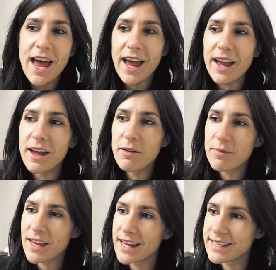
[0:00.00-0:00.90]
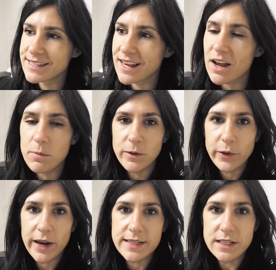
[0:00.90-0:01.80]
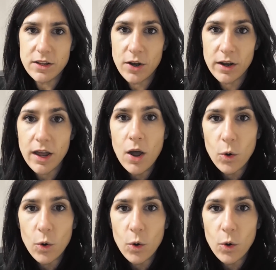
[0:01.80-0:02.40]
Um, and yeah, I'll bring you guys along.